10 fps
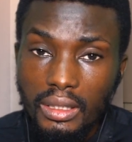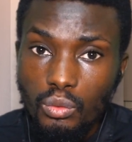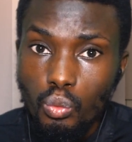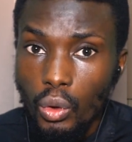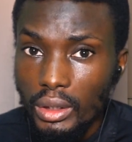
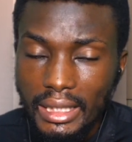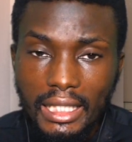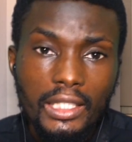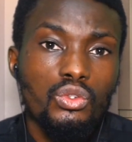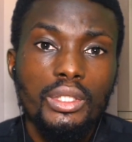word
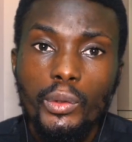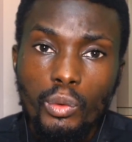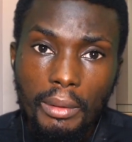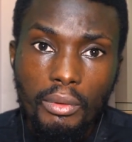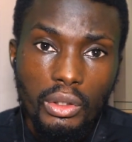into the
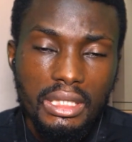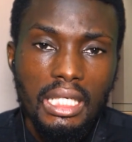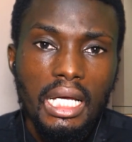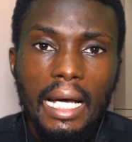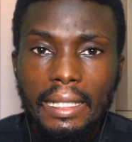Quibox,
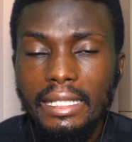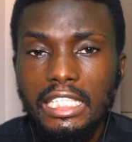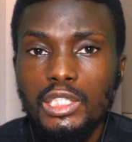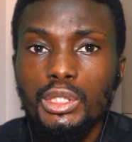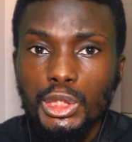and then
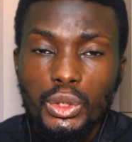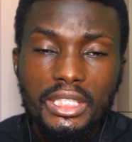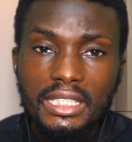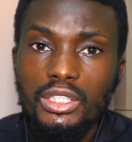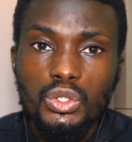it will
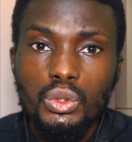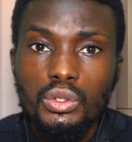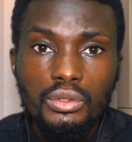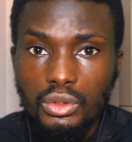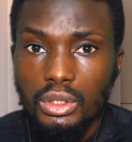shorten it to
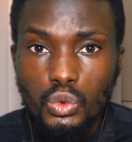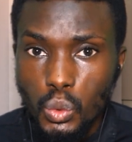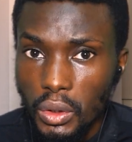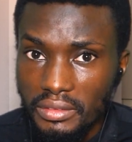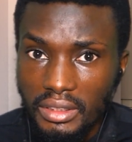you to
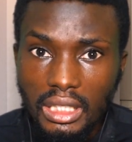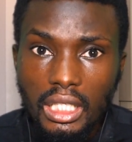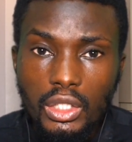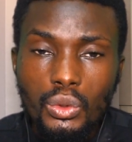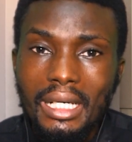200. You